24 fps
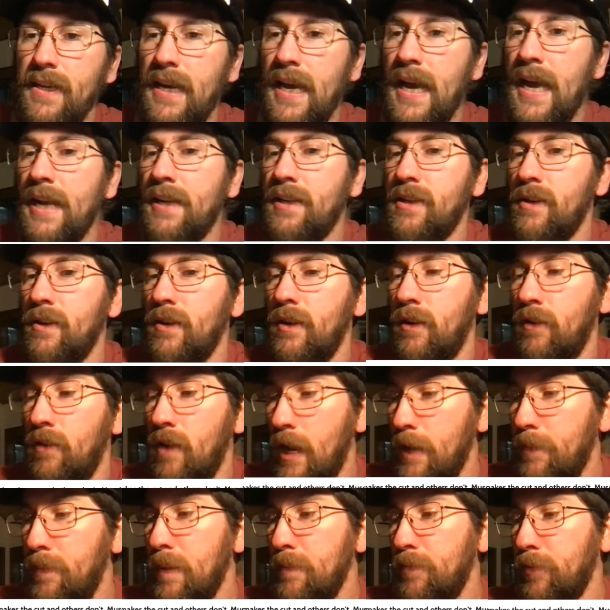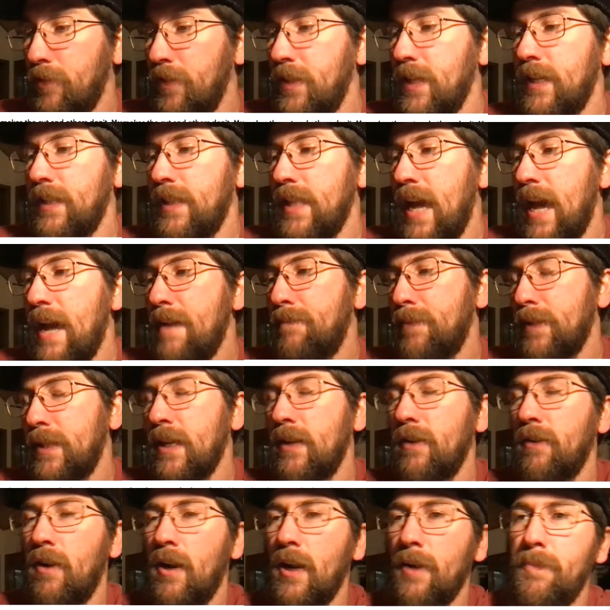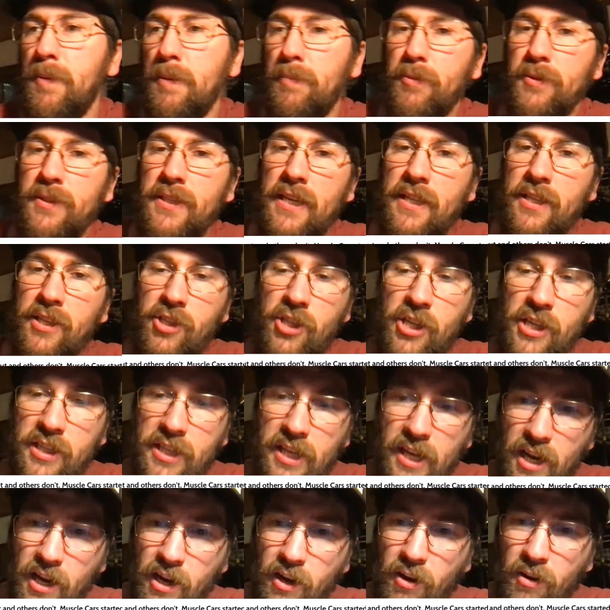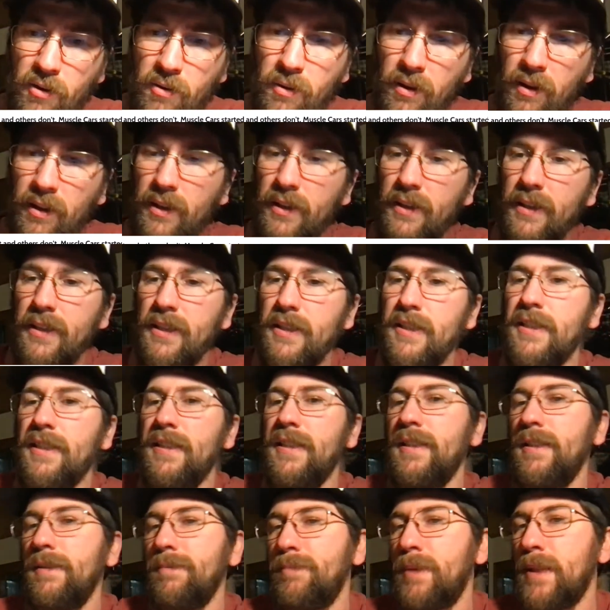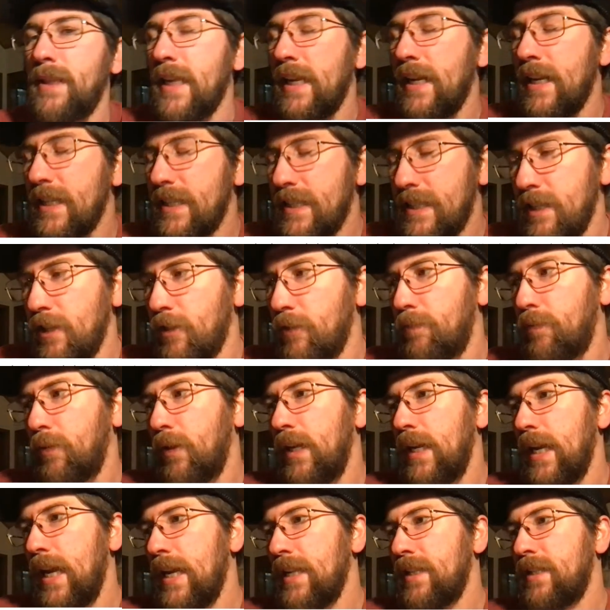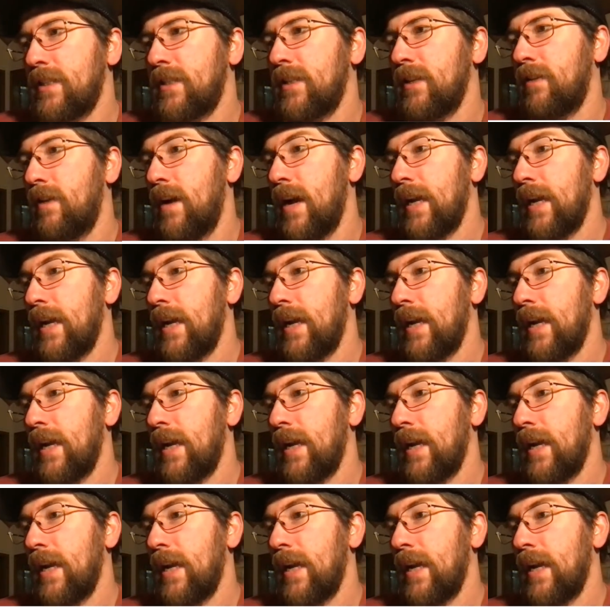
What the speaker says: And a lot of people think that, but then a lot of people say the GTO, but then it still predates the